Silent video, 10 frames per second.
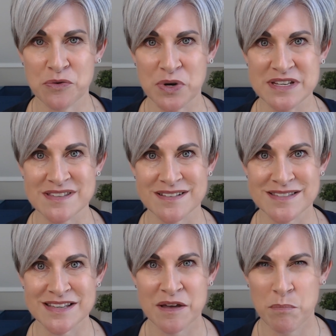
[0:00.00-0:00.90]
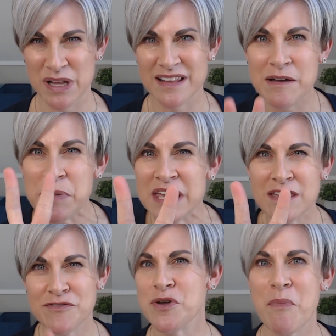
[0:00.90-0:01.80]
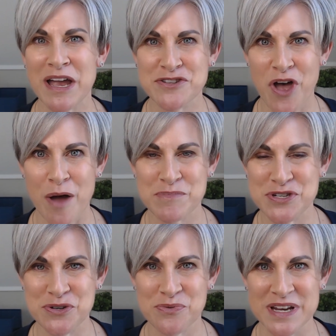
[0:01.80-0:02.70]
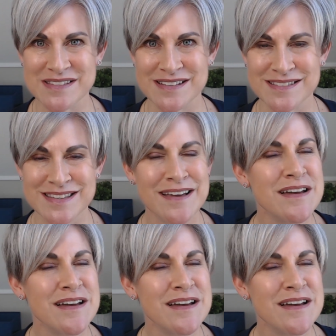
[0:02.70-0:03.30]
reasons, but let me give you my top 2 reasons.